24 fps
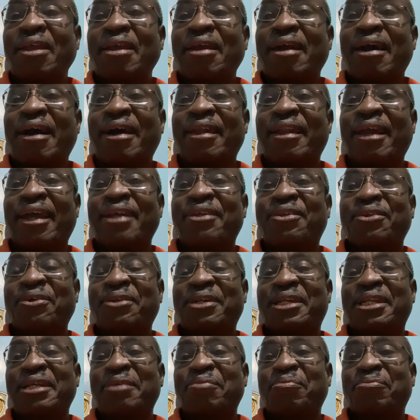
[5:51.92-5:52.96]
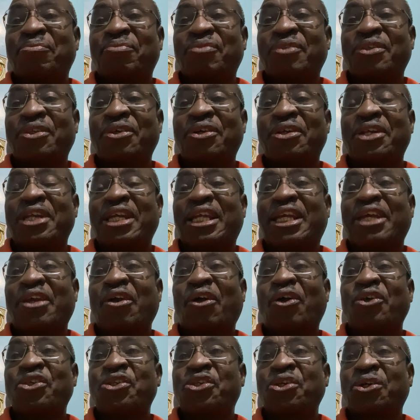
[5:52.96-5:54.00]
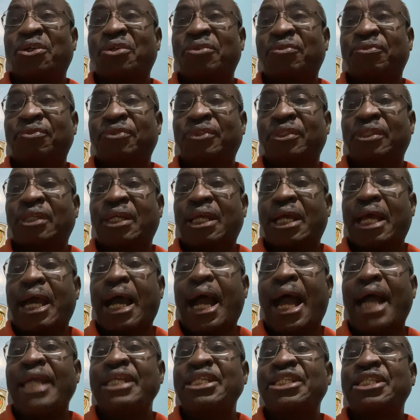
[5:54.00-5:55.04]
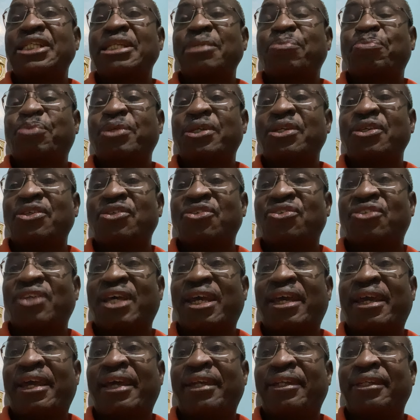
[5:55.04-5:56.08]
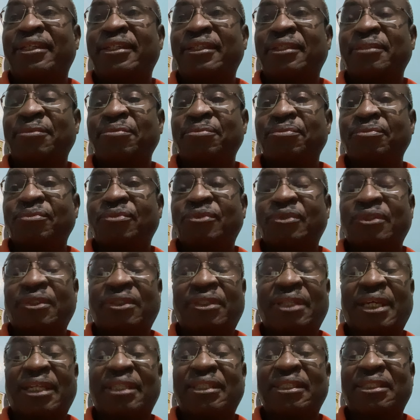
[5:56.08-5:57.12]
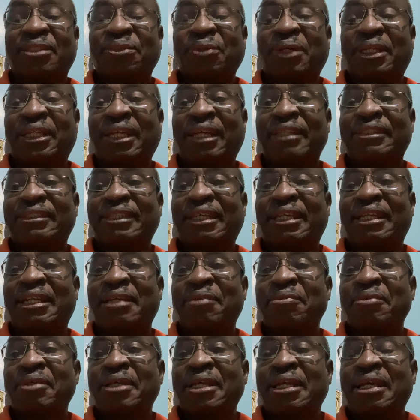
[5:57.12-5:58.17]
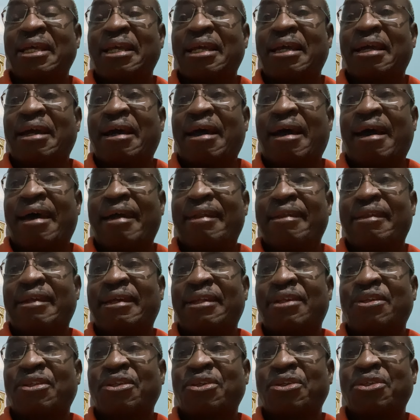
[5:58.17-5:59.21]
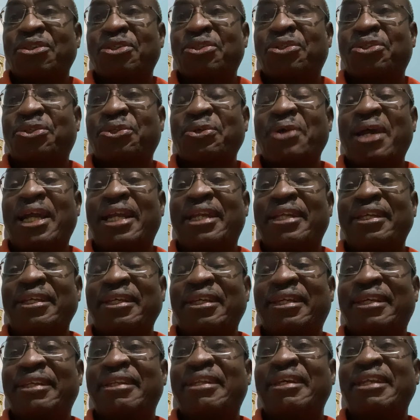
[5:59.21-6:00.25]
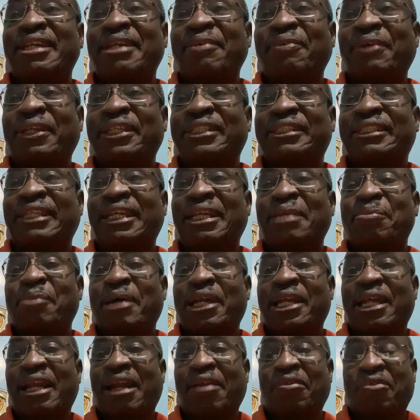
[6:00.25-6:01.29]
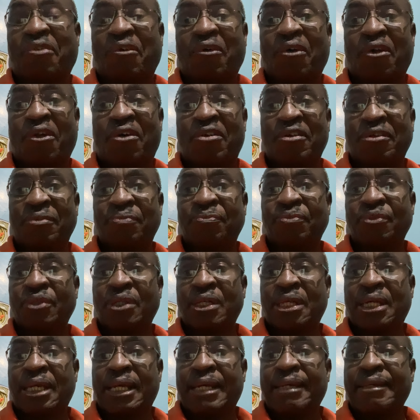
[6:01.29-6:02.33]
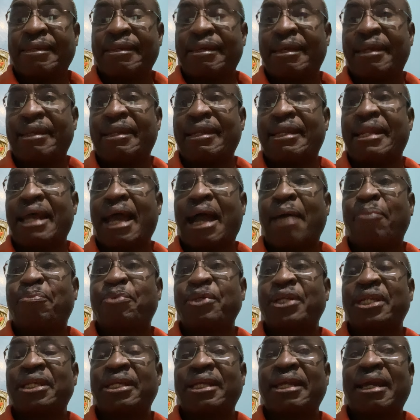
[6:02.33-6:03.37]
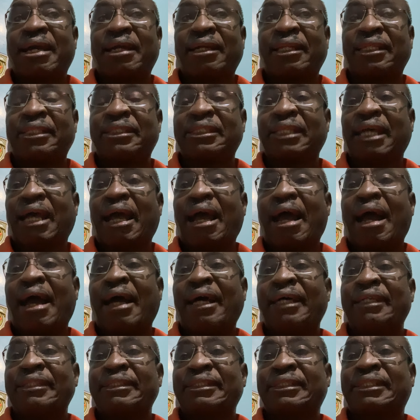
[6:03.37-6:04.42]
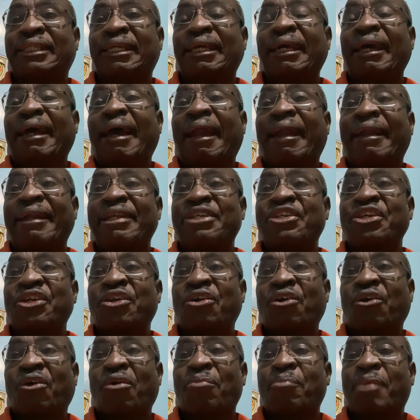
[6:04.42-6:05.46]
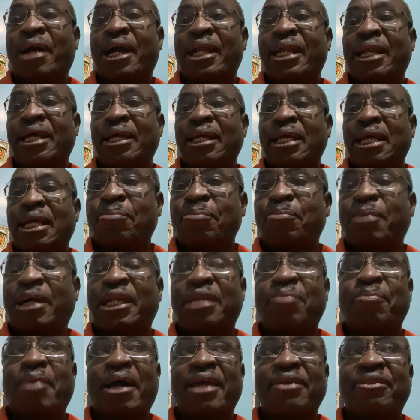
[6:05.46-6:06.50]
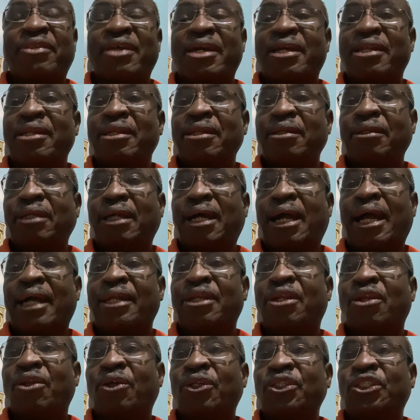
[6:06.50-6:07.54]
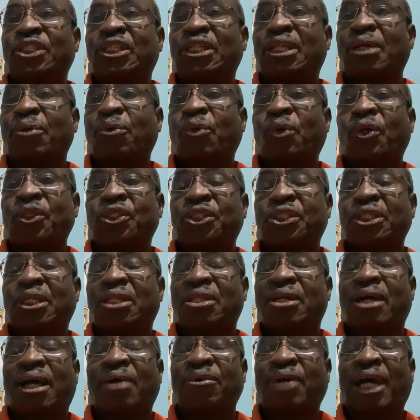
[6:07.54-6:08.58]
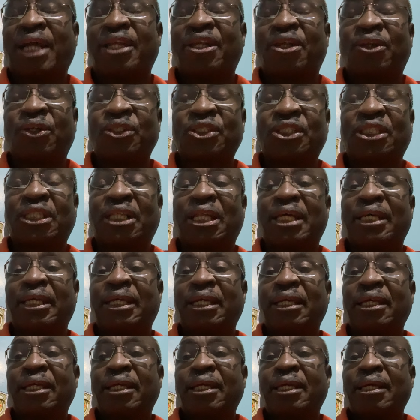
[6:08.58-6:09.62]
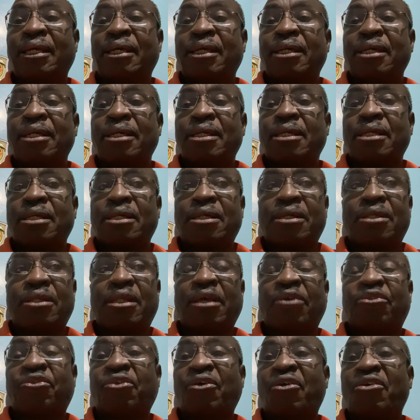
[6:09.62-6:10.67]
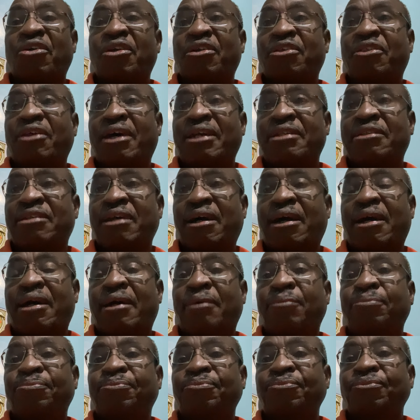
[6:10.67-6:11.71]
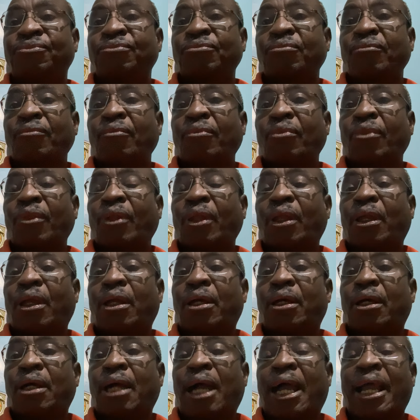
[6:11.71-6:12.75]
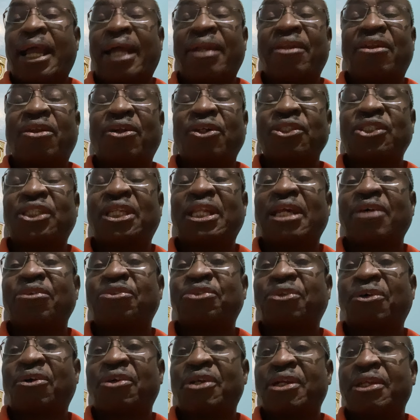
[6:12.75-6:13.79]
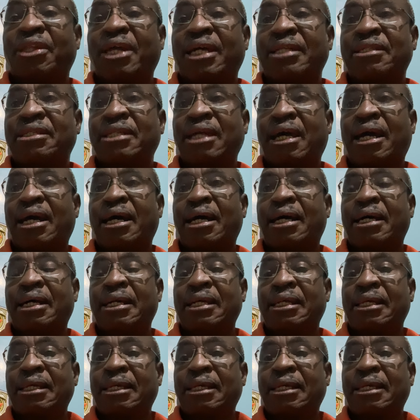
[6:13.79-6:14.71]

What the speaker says: and I told him, hiyo ni kionjo. IGP is the end. That is what I sent him. And surely he didn't even stay in Mandera for long. He ended up in Garissa as the regional commander. But by then, I'd lost the watch. I'd lost the phone that I had lost the phone that